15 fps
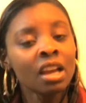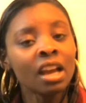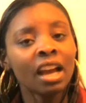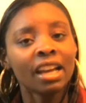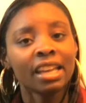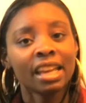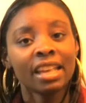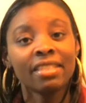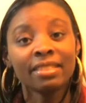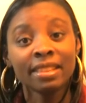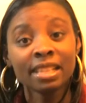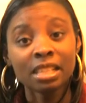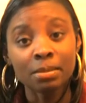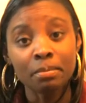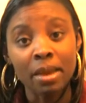Again,
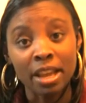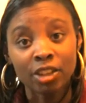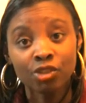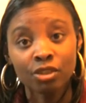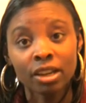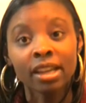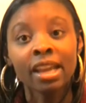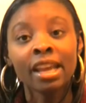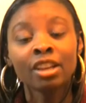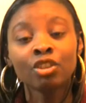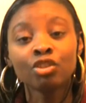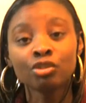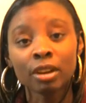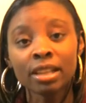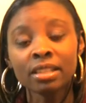this metric
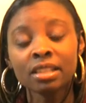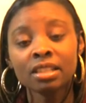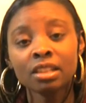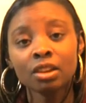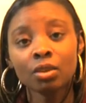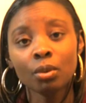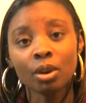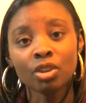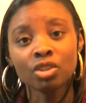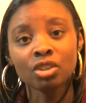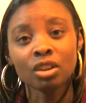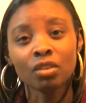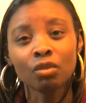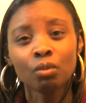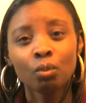addresses the
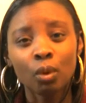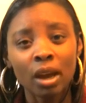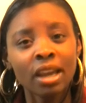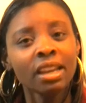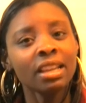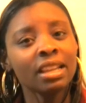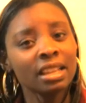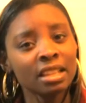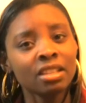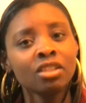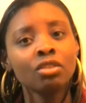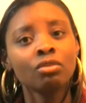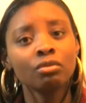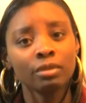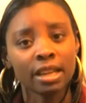question of what is
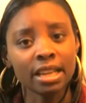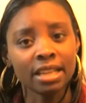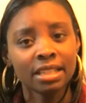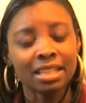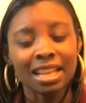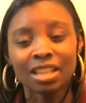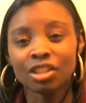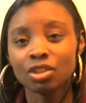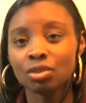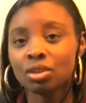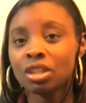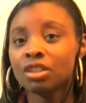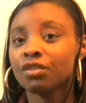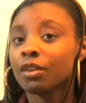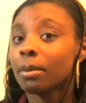the risk that
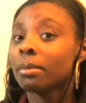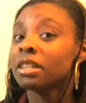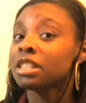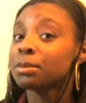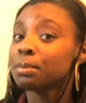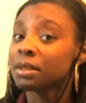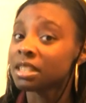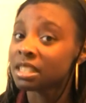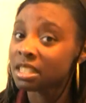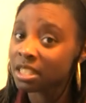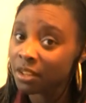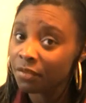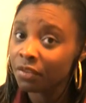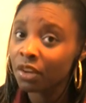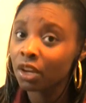students from a
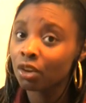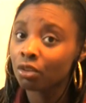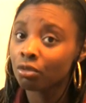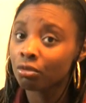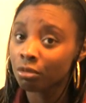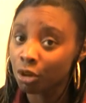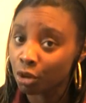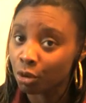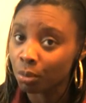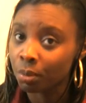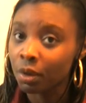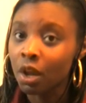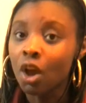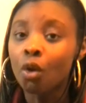specific group